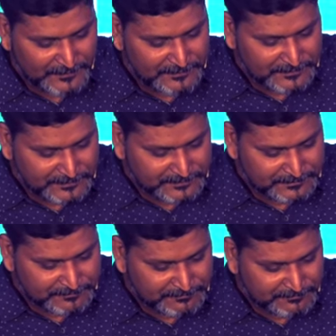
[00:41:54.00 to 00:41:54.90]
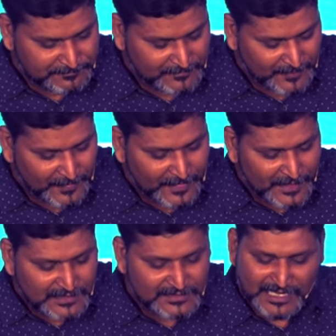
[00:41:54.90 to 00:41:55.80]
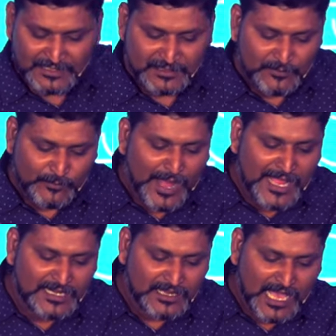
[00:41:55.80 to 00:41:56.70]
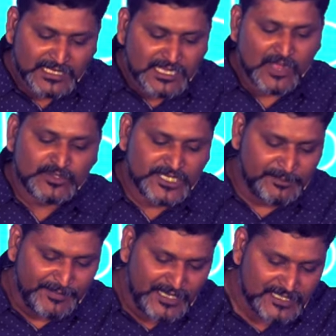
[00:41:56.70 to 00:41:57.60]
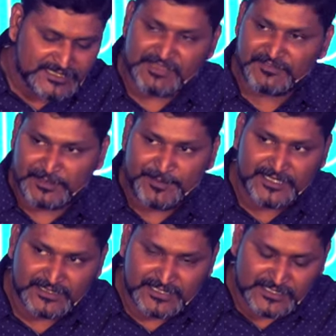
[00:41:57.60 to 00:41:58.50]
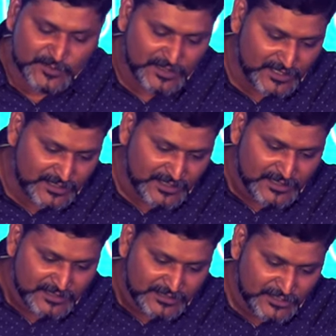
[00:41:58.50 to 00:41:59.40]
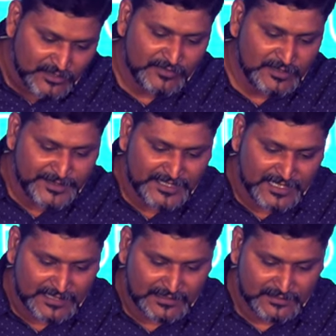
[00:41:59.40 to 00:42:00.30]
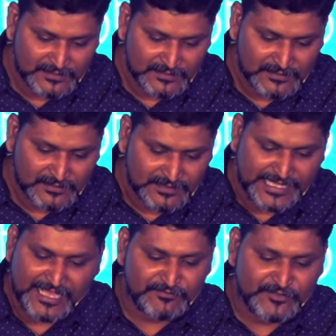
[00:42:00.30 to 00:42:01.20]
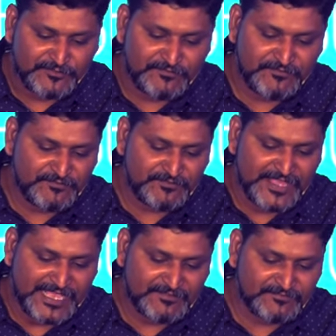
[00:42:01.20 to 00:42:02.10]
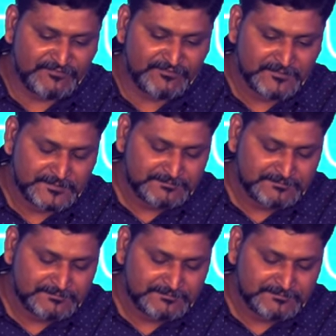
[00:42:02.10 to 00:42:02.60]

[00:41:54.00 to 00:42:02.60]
um, that while uncounted millions have repeated this word, your will be done, they have, they have,